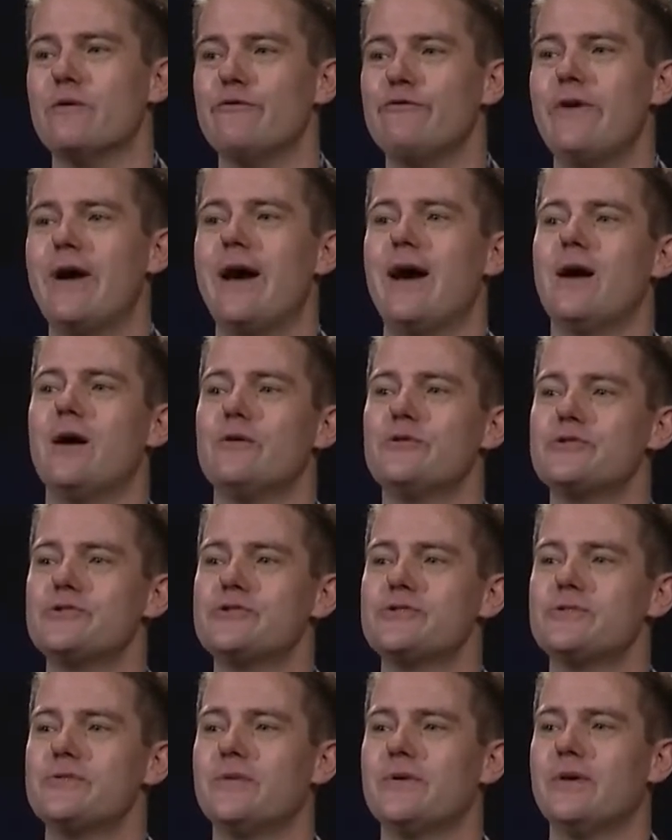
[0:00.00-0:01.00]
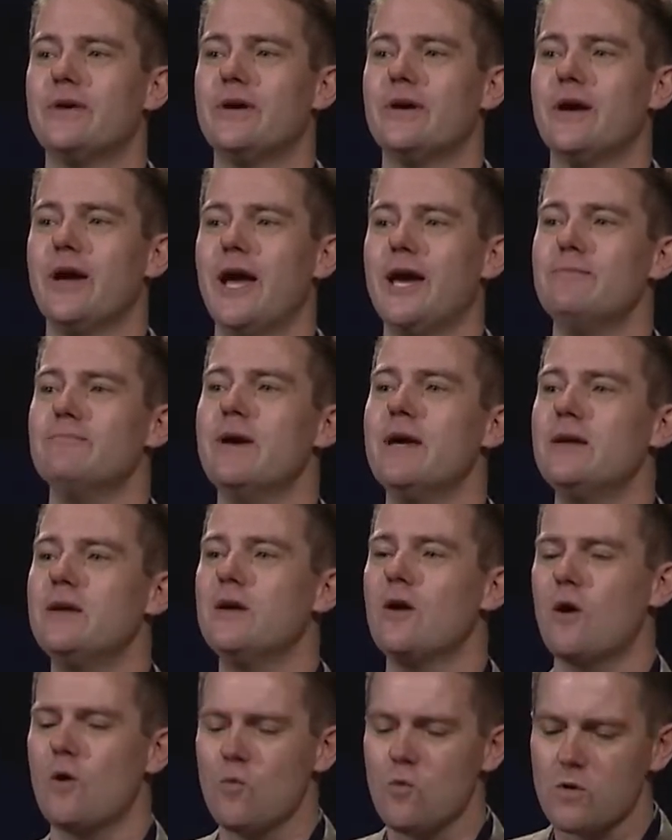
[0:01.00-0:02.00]
of vows and
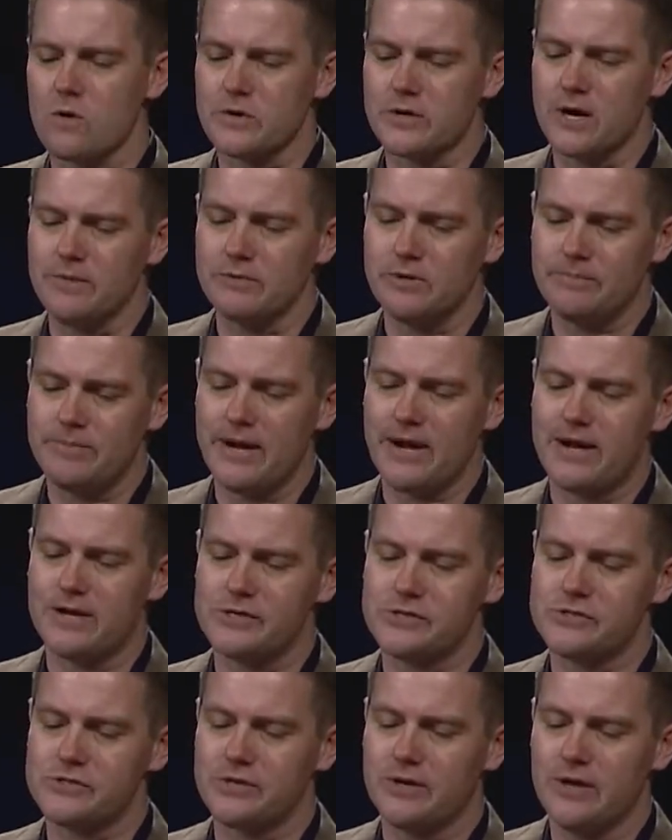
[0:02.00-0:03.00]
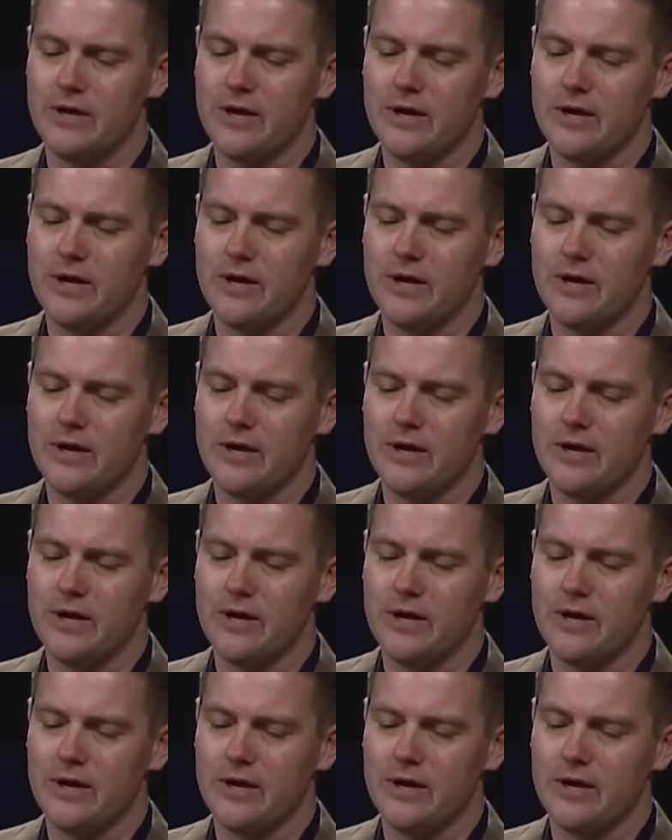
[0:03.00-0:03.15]
making our word come to pass.